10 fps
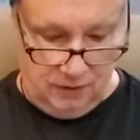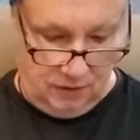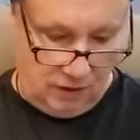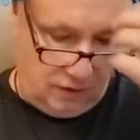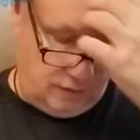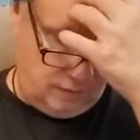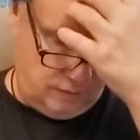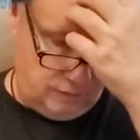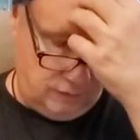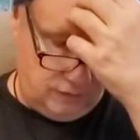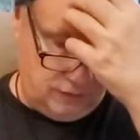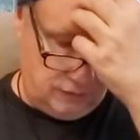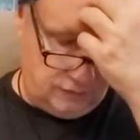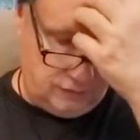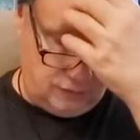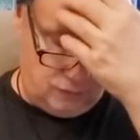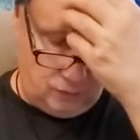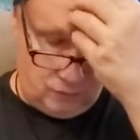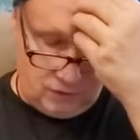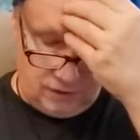
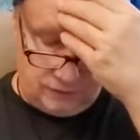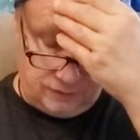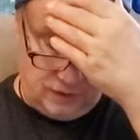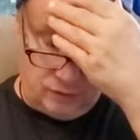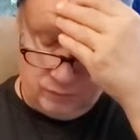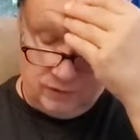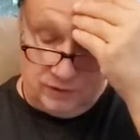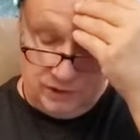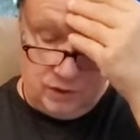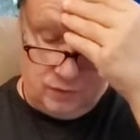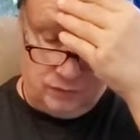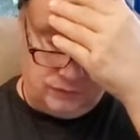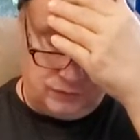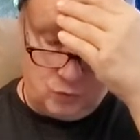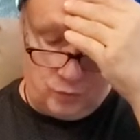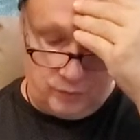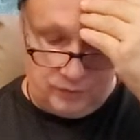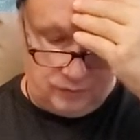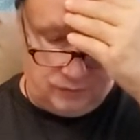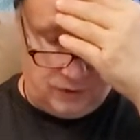So today will be Leo and
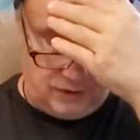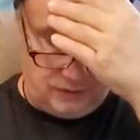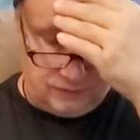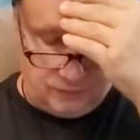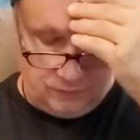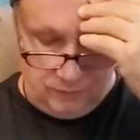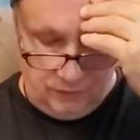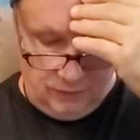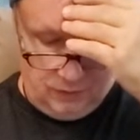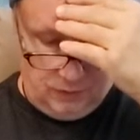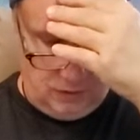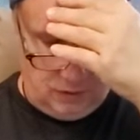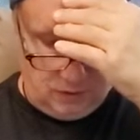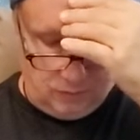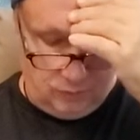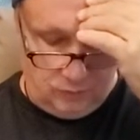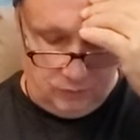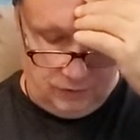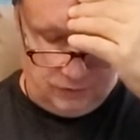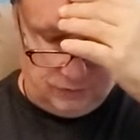Scorpio day, so we'll
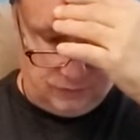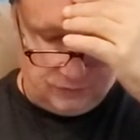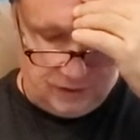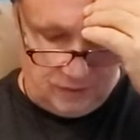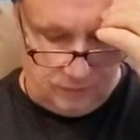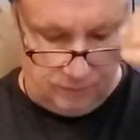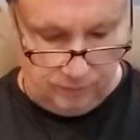get those out.